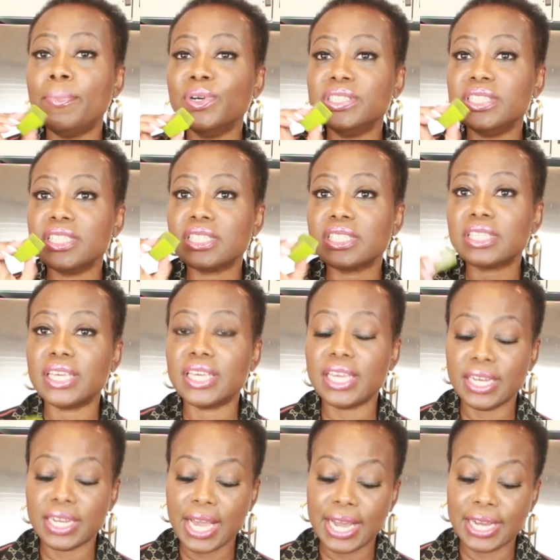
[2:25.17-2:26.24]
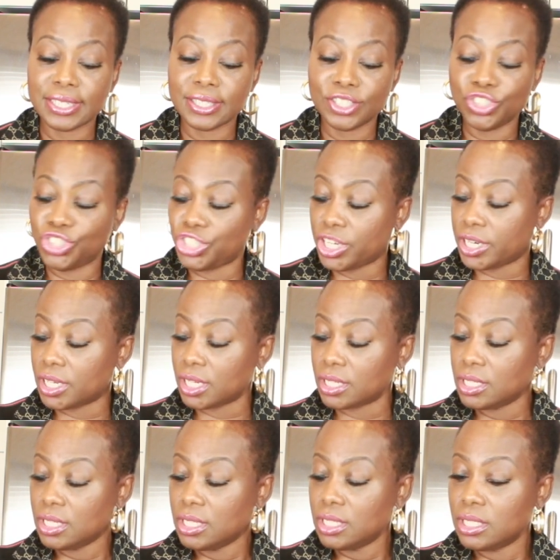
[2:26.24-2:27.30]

both the skin and the gel.